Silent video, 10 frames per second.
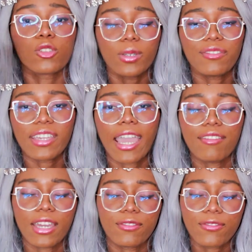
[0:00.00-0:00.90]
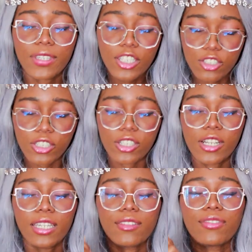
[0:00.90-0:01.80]
So if they have that feature,
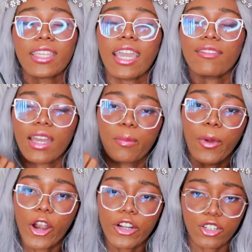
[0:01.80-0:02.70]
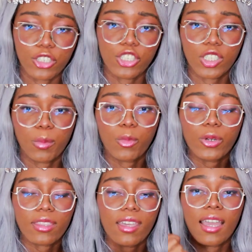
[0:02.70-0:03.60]
if they have that partnership
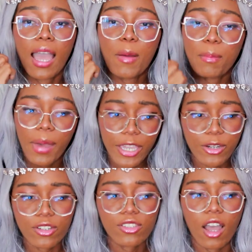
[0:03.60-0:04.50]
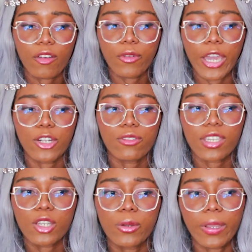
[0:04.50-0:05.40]
with Microsoft, why don't
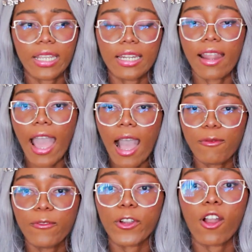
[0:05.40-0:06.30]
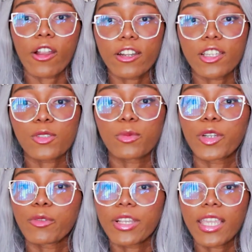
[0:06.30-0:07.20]
they create an app for artists
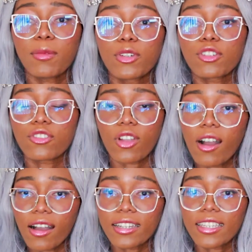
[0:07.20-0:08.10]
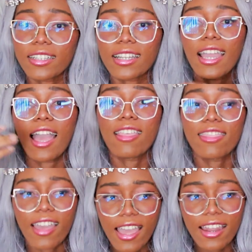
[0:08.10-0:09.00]
where we're able to draw on here
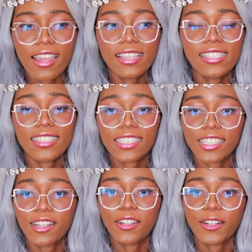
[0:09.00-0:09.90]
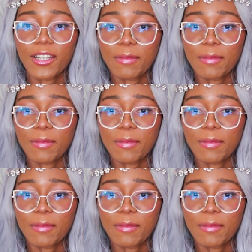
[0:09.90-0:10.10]
and then see it on our